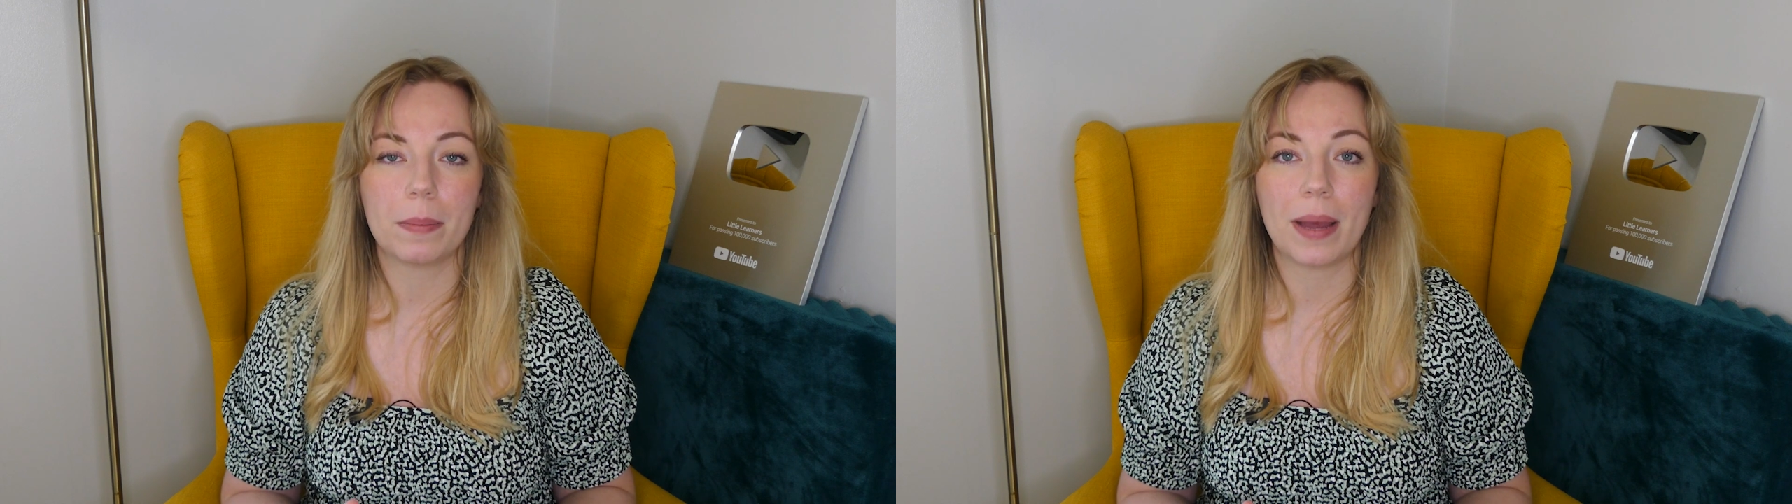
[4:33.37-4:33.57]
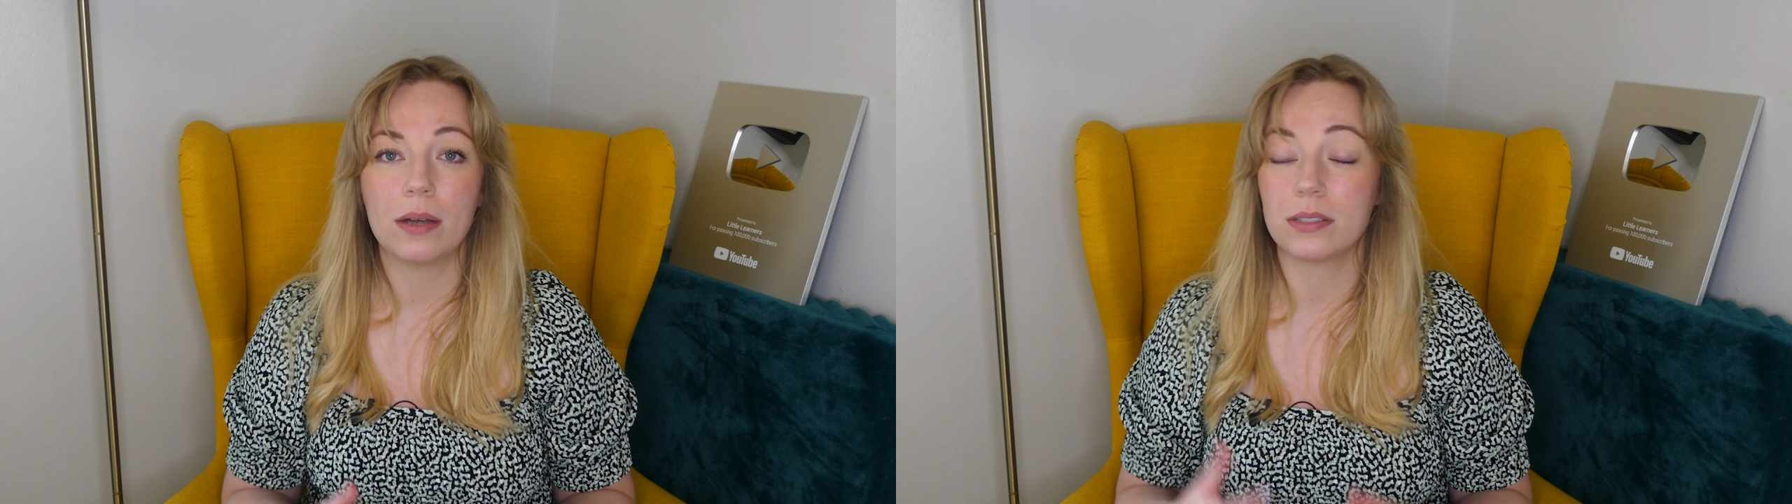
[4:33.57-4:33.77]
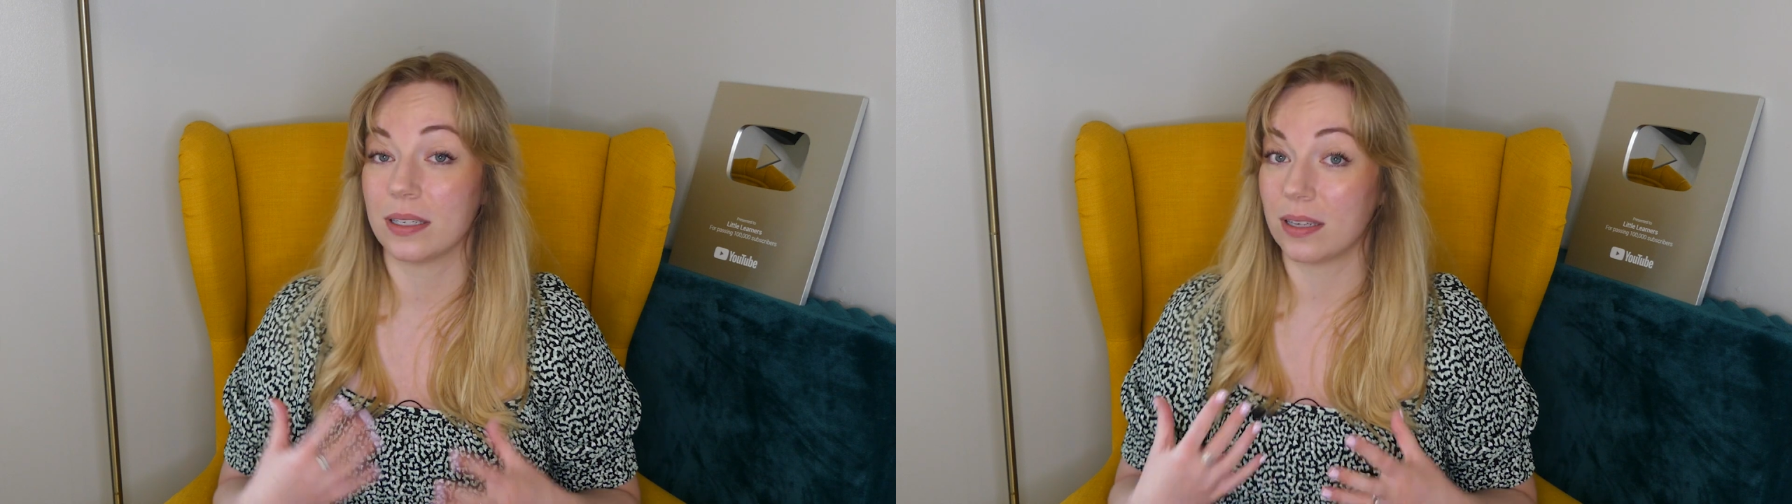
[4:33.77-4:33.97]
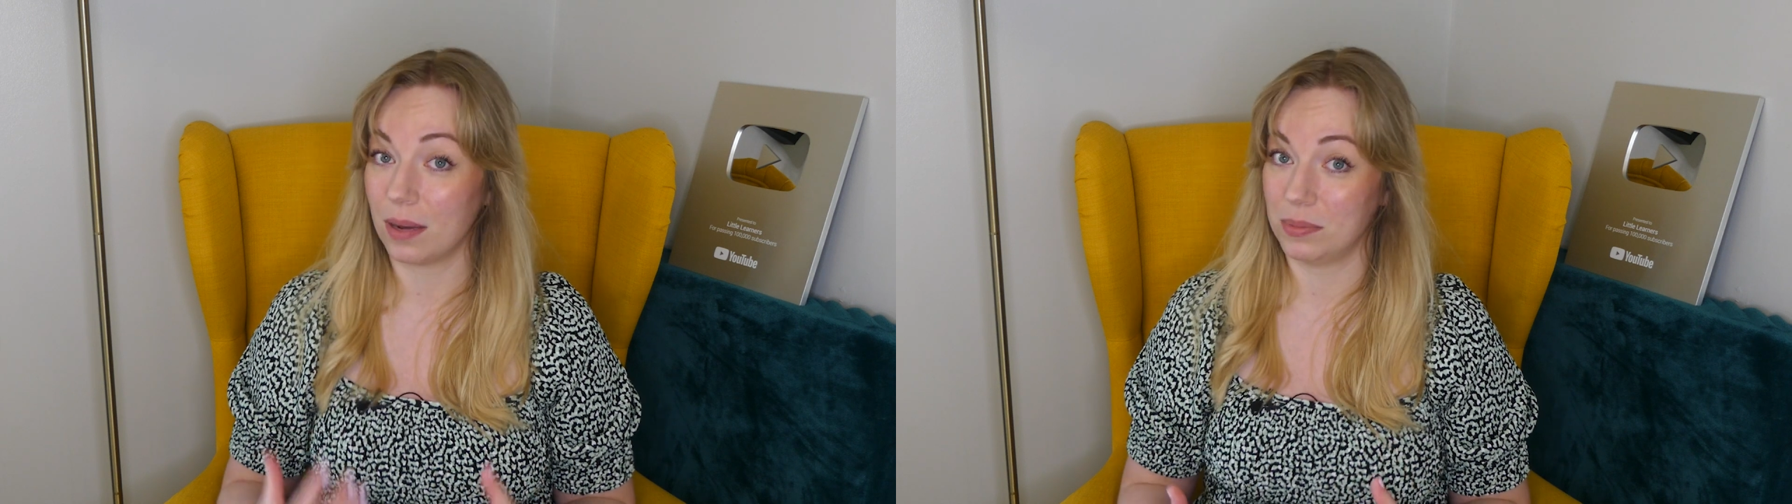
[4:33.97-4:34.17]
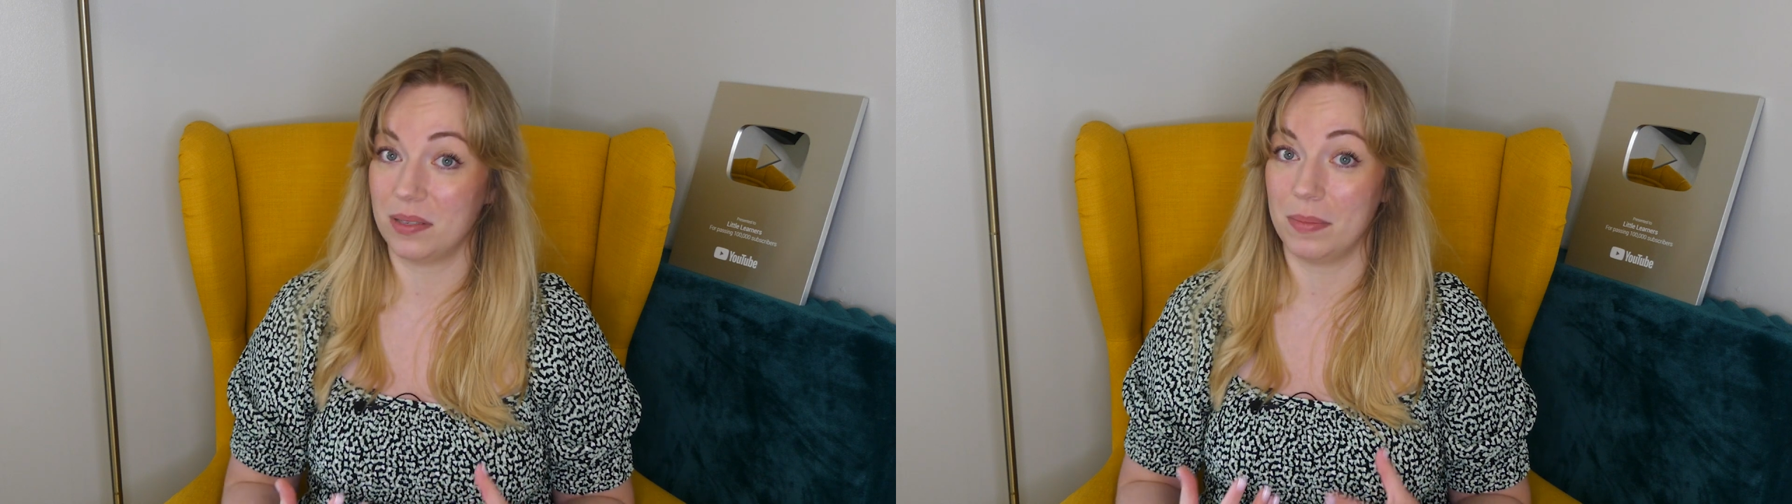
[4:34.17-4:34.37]
about and
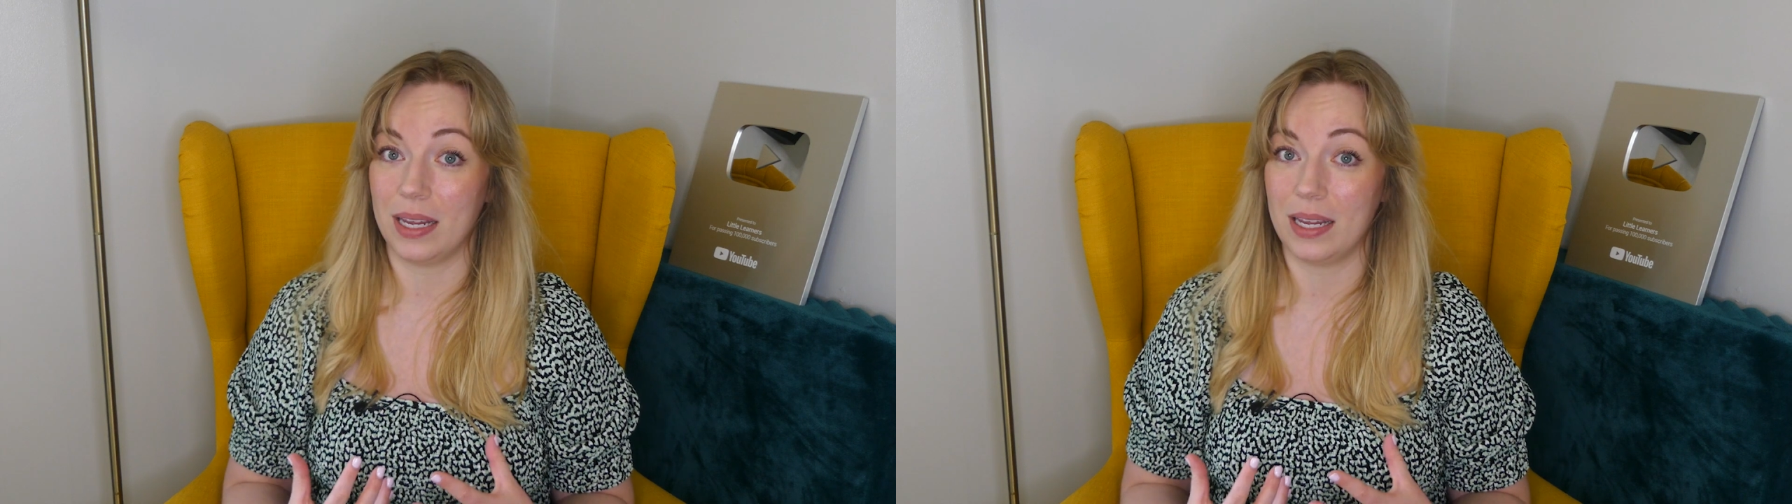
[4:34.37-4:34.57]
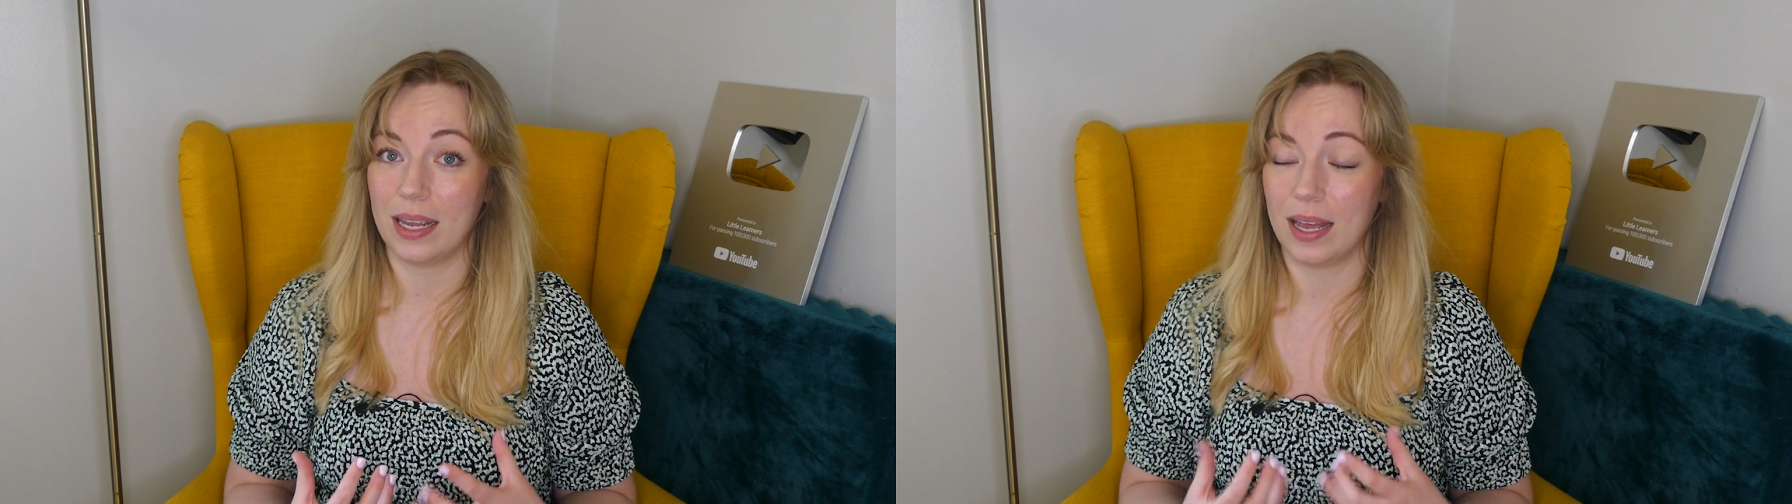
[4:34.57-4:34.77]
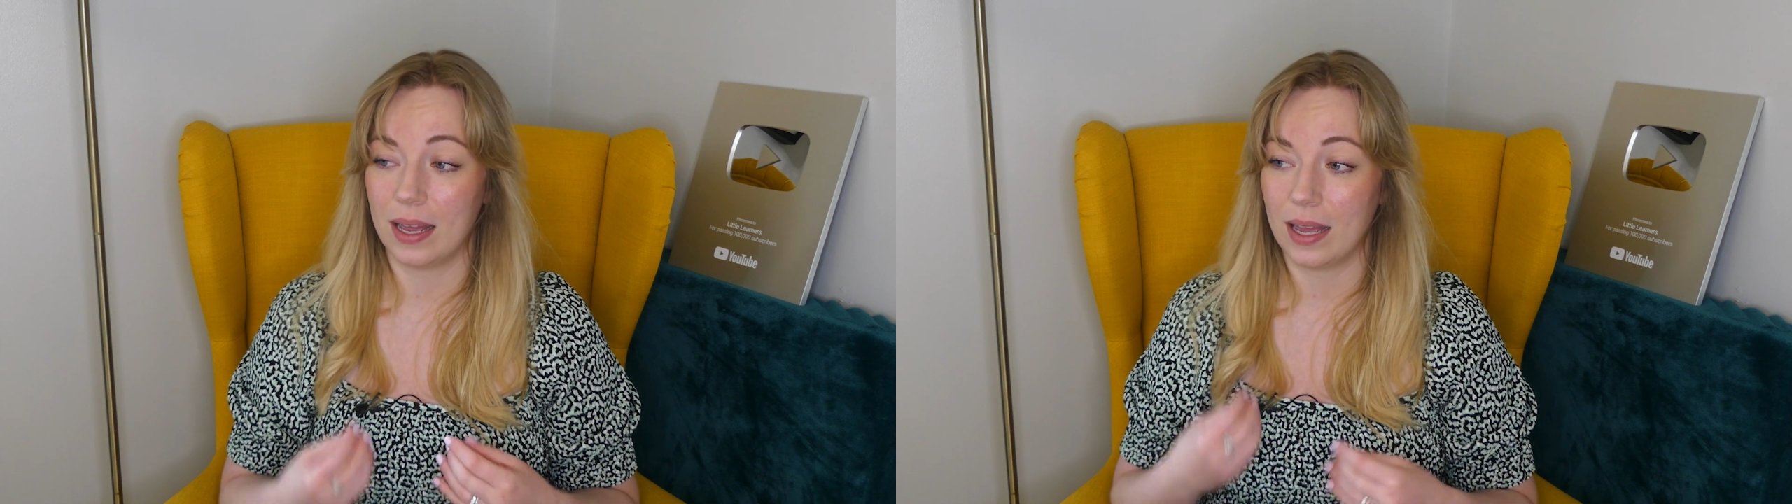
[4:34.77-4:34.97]
come to me